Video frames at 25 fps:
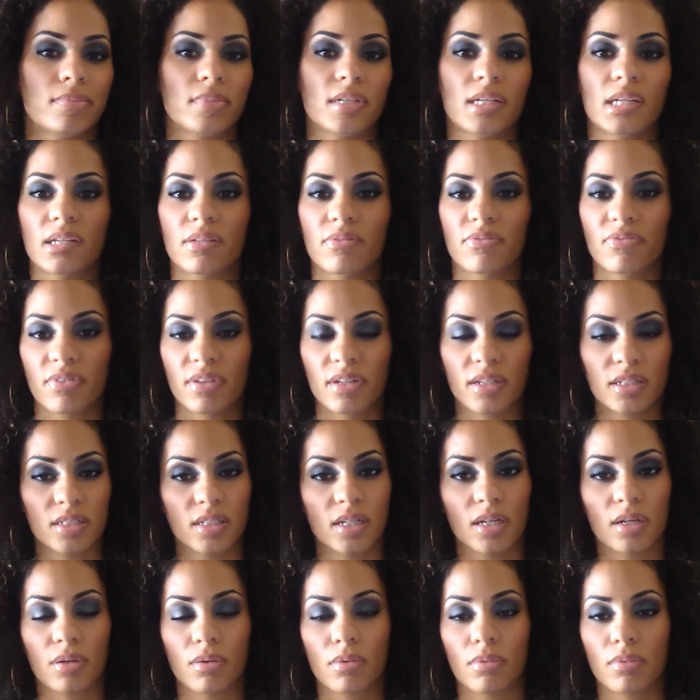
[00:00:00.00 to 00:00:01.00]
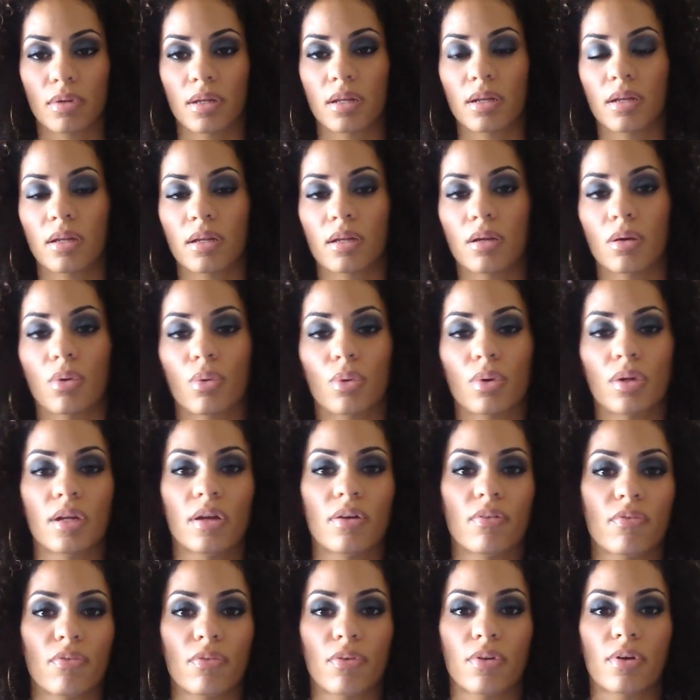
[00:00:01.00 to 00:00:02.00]
finish getting ready or
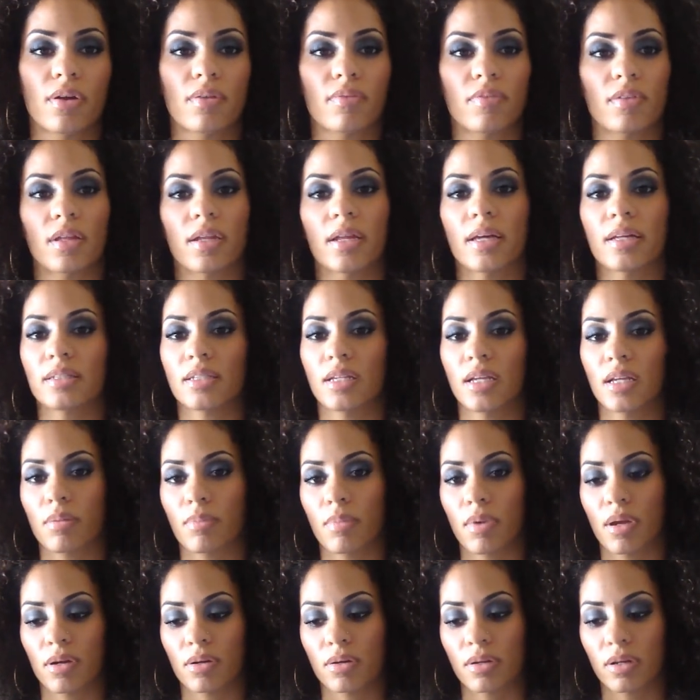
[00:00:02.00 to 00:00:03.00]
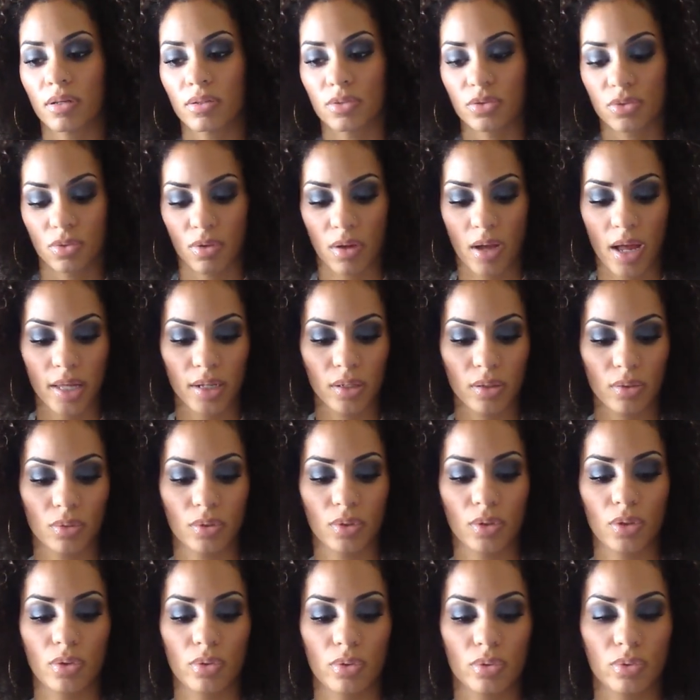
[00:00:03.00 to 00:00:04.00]
whatever, and then I take my hair down. So I
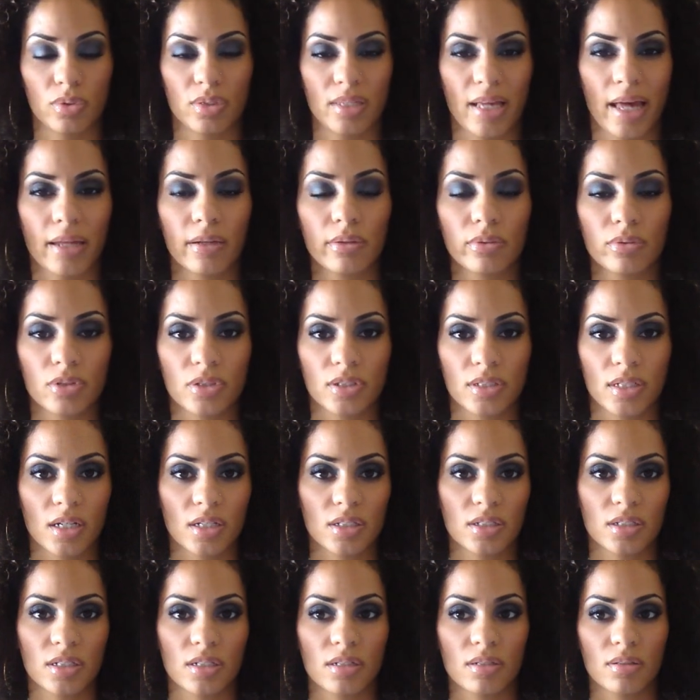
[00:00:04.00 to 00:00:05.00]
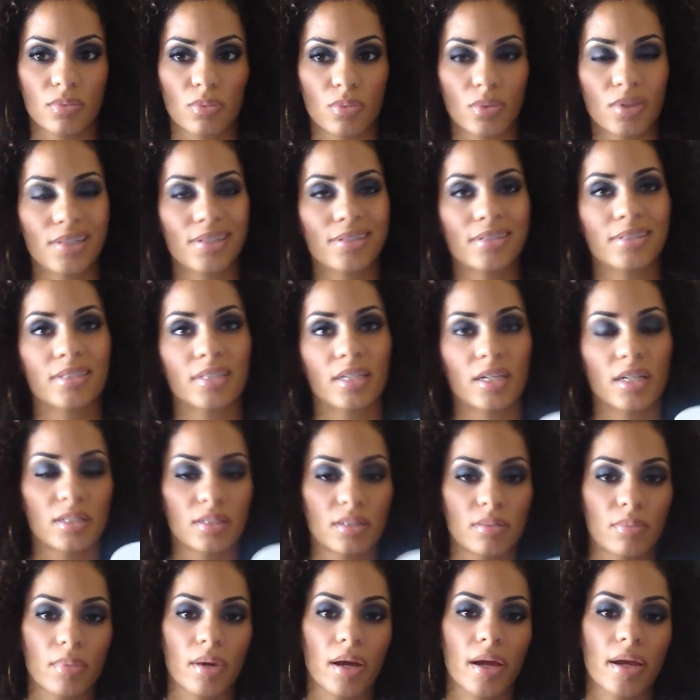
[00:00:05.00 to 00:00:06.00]
don't really
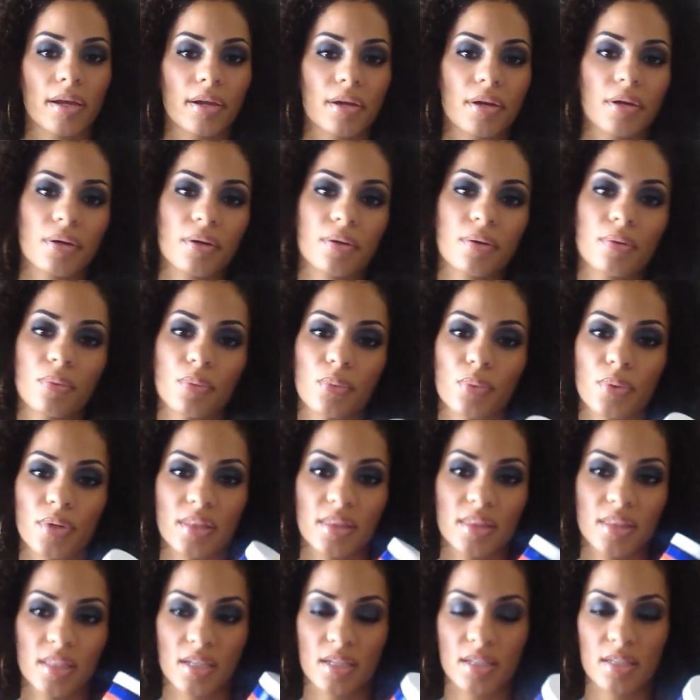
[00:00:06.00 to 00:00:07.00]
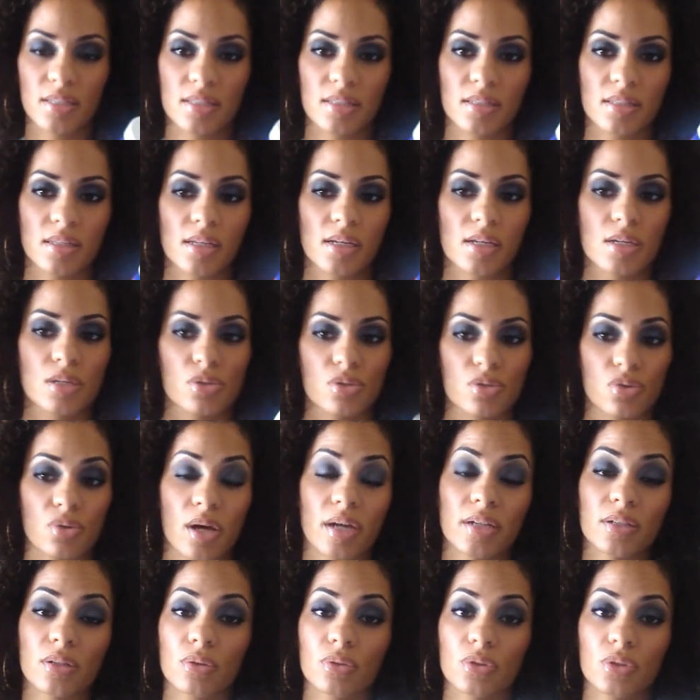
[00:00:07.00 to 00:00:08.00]
section my hair with this. So
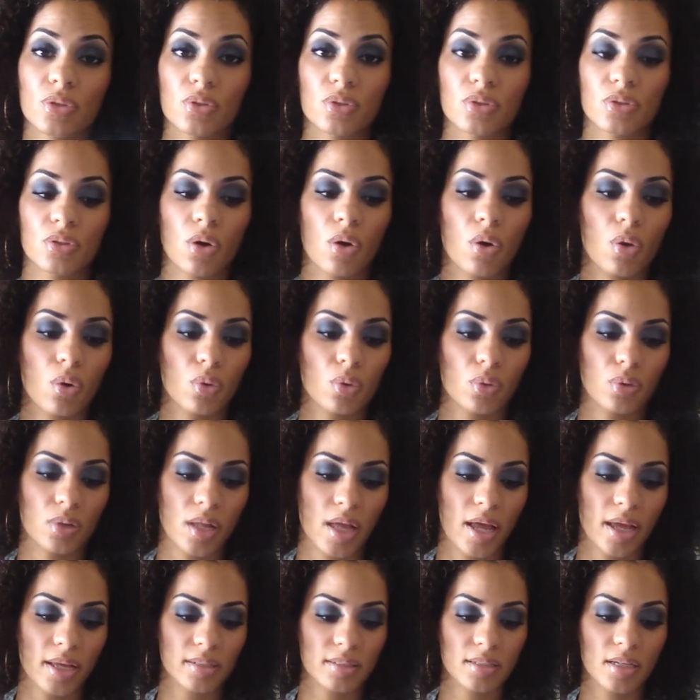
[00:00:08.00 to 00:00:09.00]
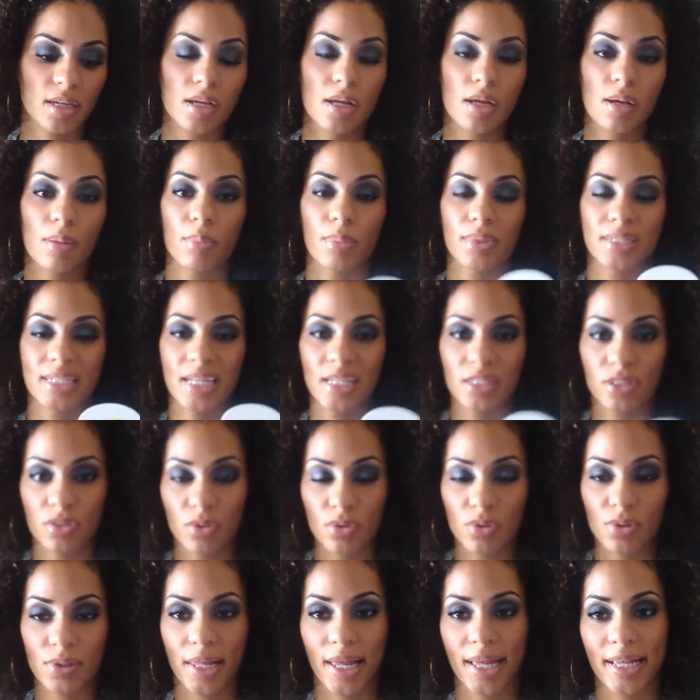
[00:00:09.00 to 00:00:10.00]
I don't use a whole lot, but I
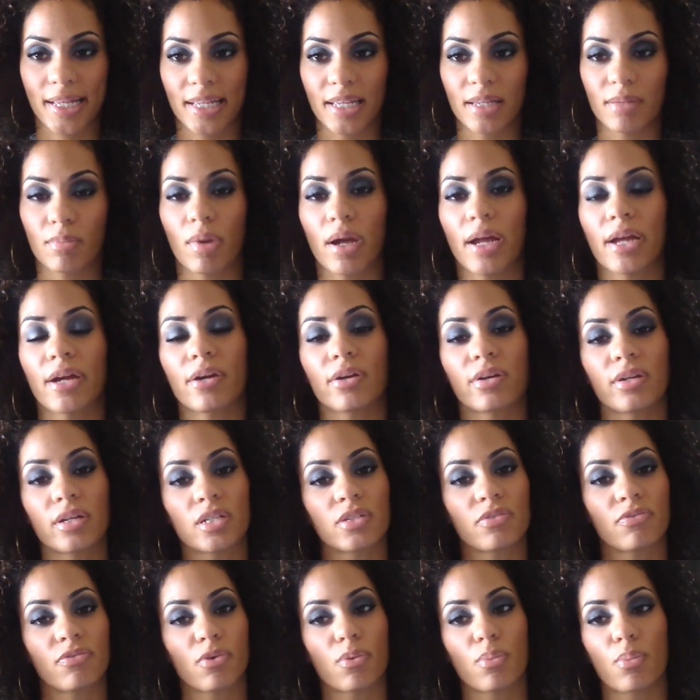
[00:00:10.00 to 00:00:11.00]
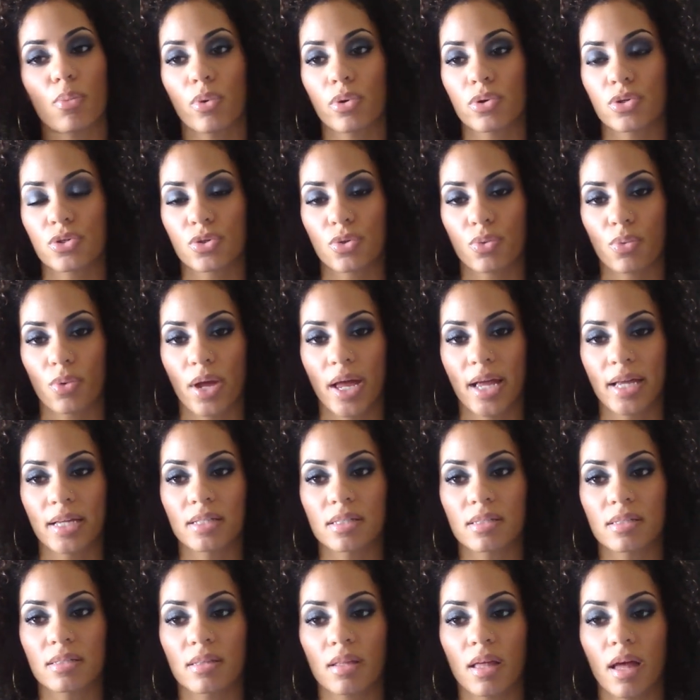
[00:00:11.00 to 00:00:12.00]
do like it. My hair does feel
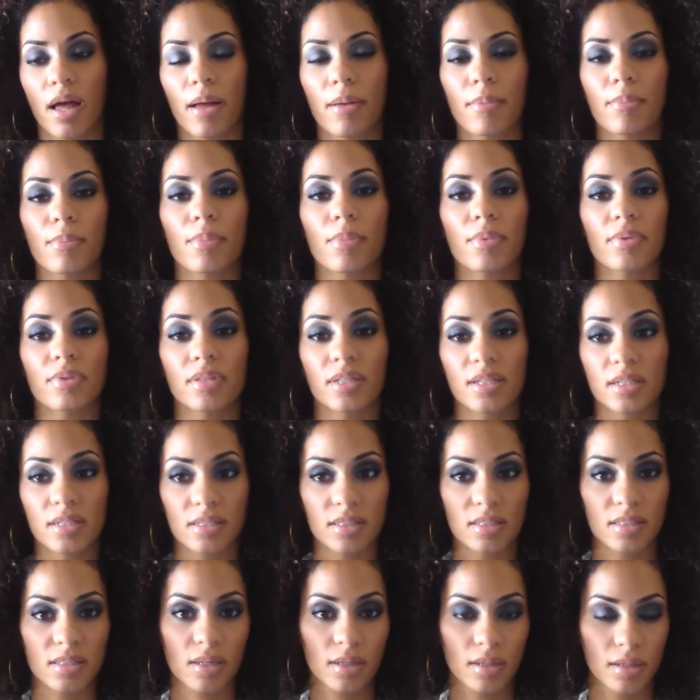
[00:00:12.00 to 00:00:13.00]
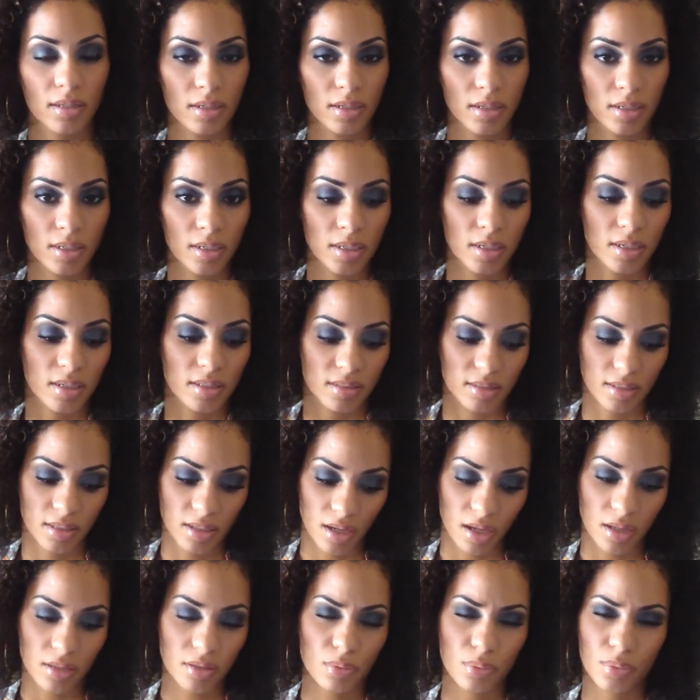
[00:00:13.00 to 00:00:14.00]
moisturized. The
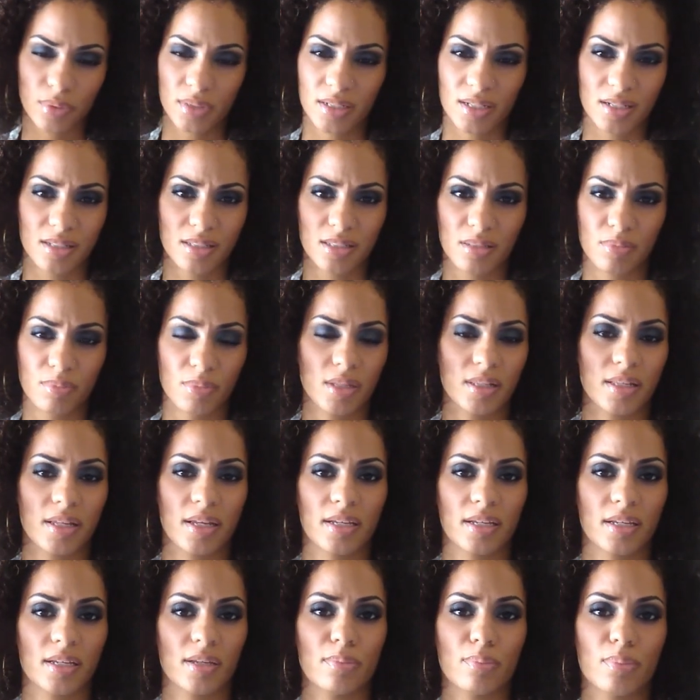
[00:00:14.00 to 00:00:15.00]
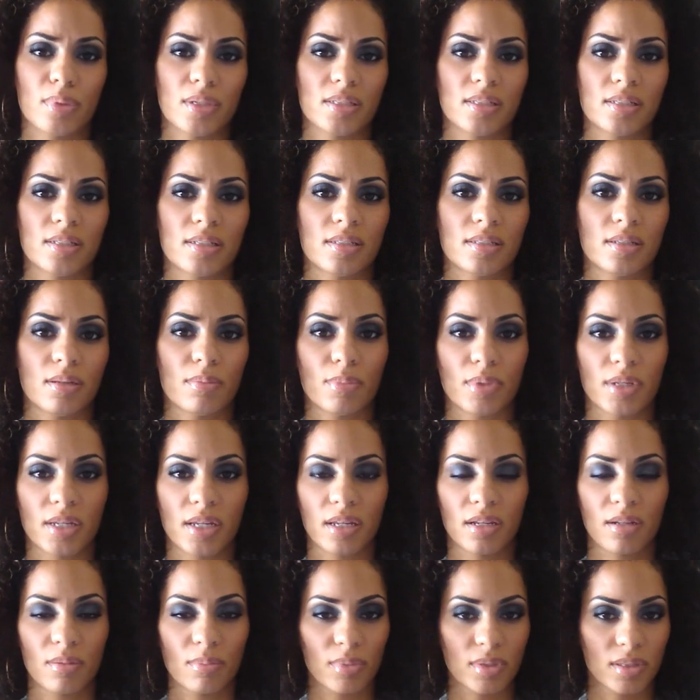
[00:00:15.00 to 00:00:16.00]
other one didn't smell like hibiscus and
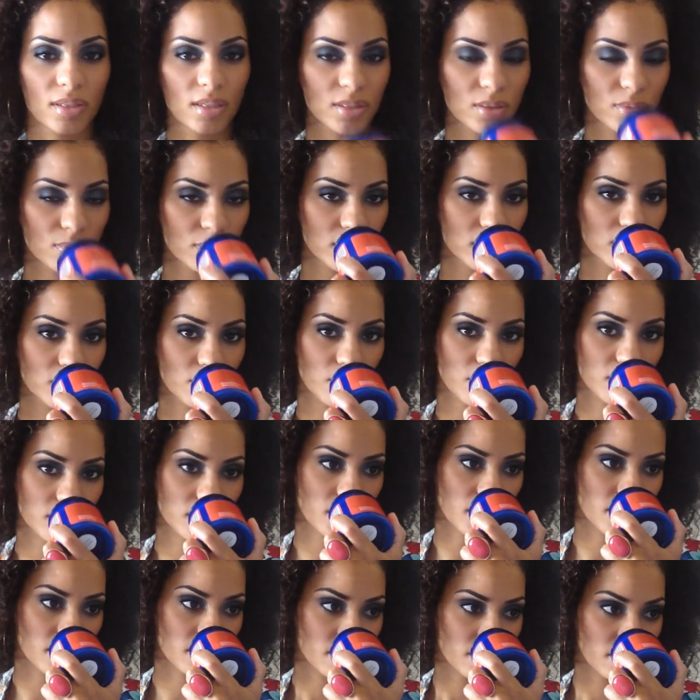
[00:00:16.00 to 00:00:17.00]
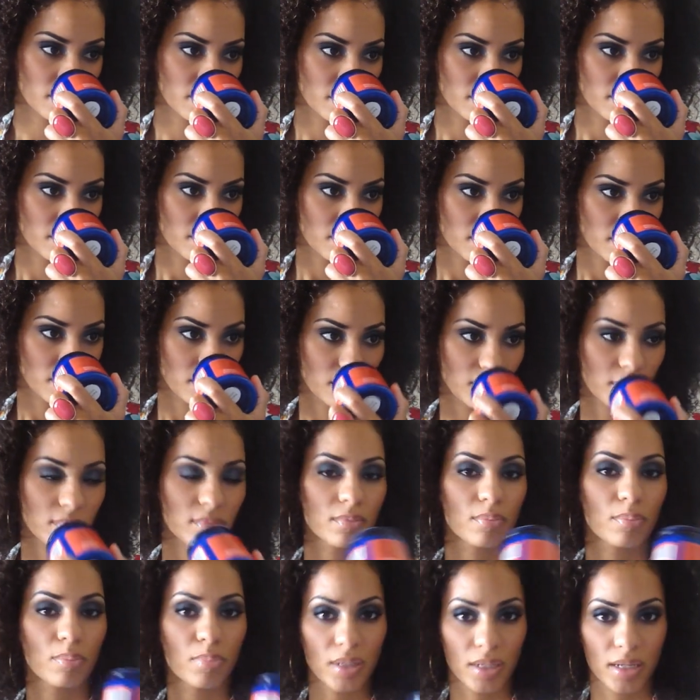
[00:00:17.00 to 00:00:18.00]
banana, but this one smells like
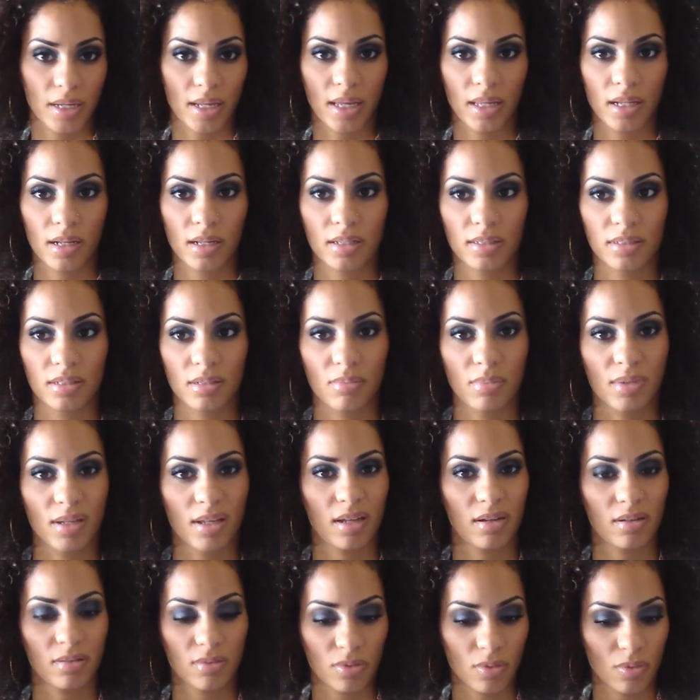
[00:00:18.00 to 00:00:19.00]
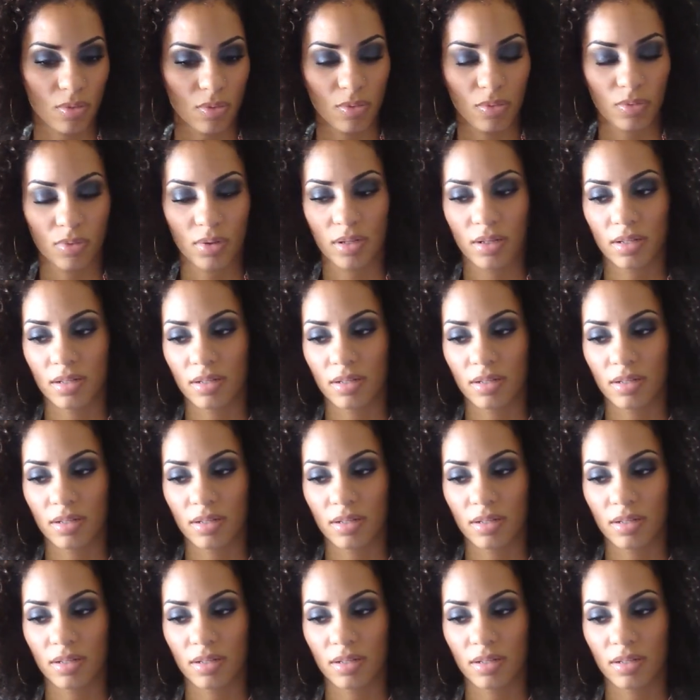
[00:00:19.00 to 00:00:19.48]
banana to me. I don't know.